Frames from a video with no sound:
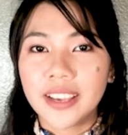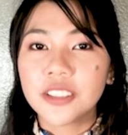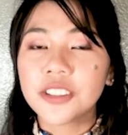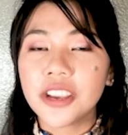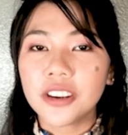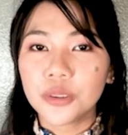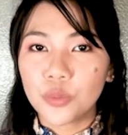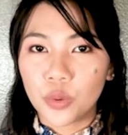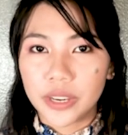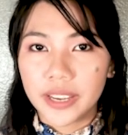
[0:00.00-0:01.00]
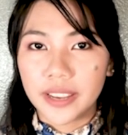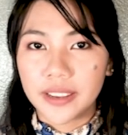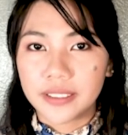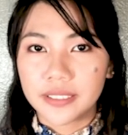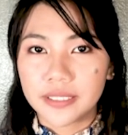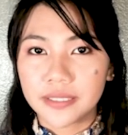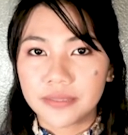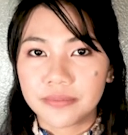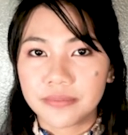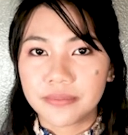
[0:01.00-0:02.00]
They are working.
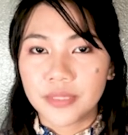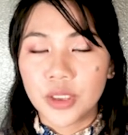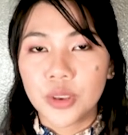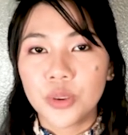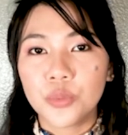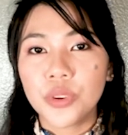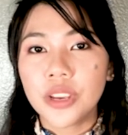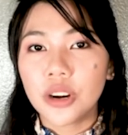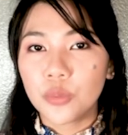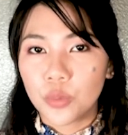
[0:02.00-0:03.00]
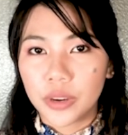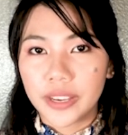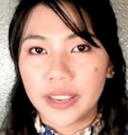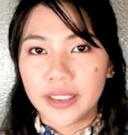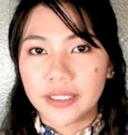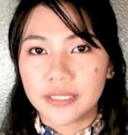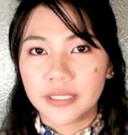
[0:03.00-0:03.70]
We are working.